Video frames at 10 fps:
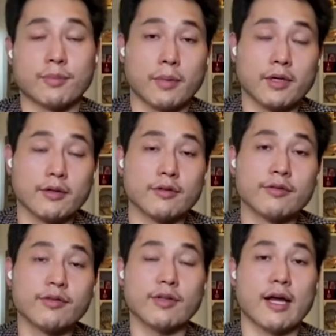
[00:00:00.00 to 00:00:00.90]

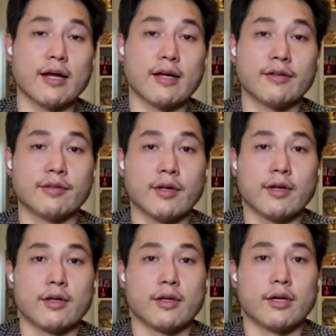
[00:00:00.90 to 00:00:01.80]
exposed as
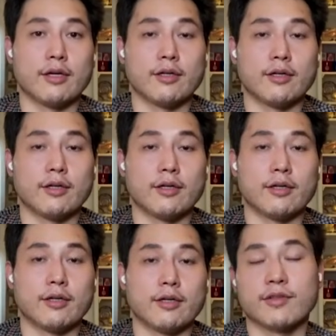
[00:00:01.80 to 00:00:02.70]
uh,
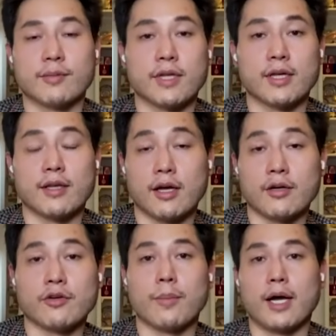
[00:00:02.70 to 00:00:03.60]
tweeting out something
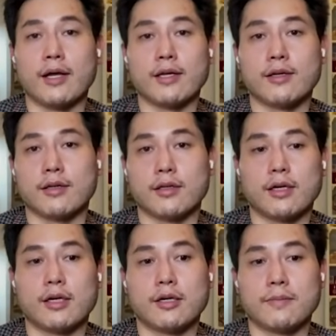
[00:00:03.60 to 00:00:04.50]
that undermined
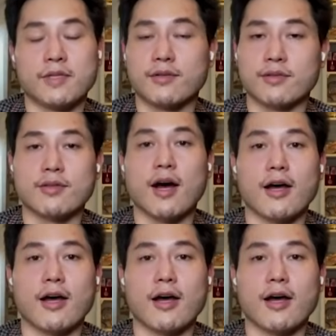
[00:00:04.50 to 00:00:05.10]
um, his